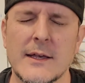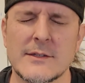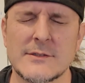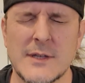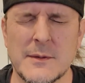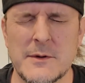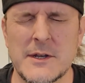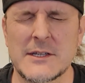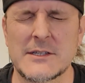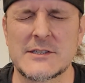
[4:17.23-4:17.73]

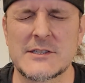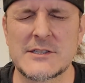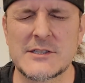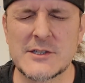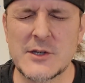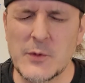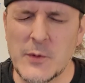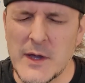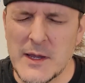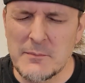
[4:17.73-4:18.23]
So I'm gonna
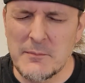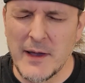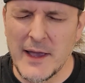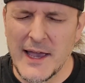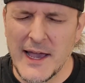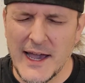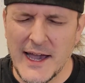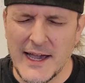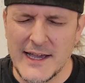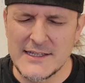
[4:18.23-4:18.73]
squint
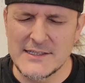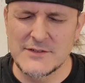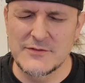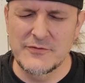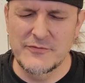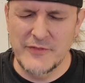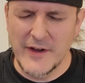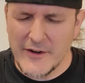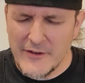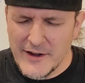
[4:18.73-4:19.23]
my eyes
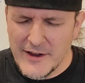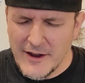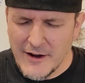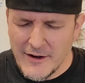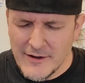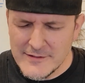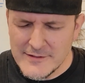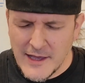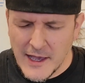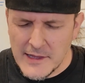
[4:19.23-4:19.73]
very
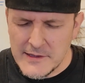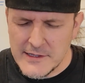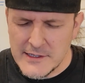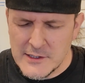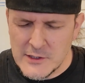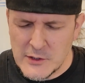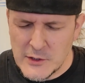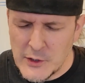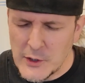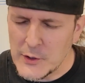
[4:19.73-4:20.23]
tightly
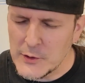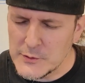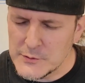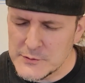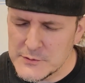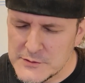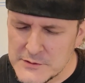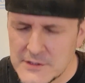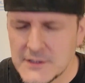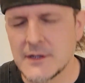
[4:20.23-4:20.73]

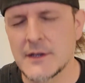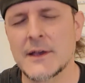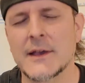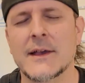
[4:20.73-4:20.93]
closed